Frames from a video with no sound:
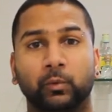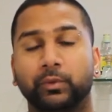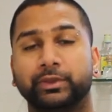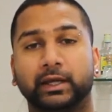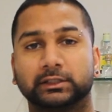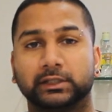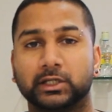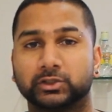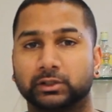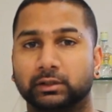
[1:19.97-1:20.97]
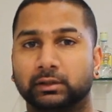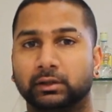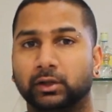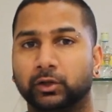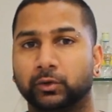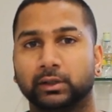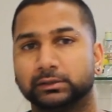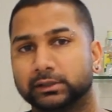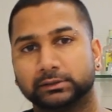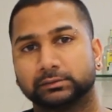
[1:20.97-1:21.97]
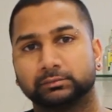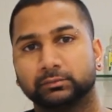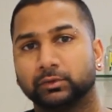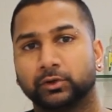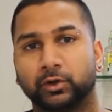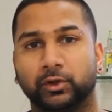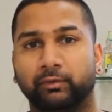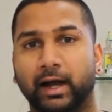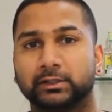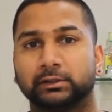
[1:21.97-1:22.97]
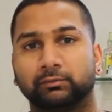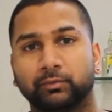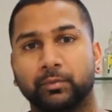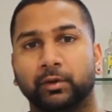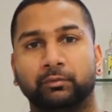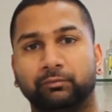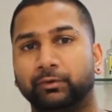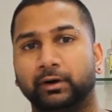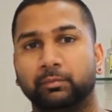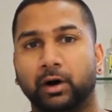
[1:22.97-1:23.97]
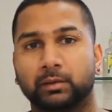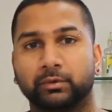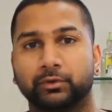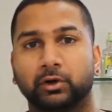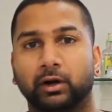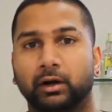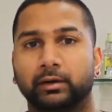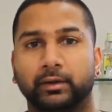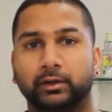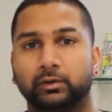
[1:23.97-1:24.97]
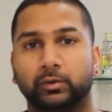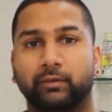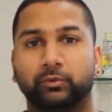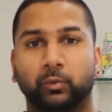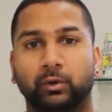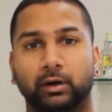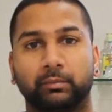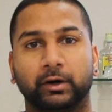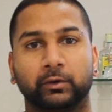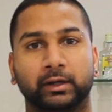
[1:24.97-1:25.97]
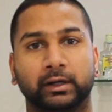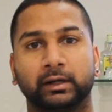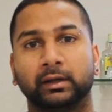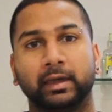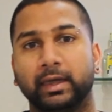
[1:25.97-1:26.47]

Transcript: with the extension you can just turn the ratchet from the very bottom of the car and you don't have to worry about uh,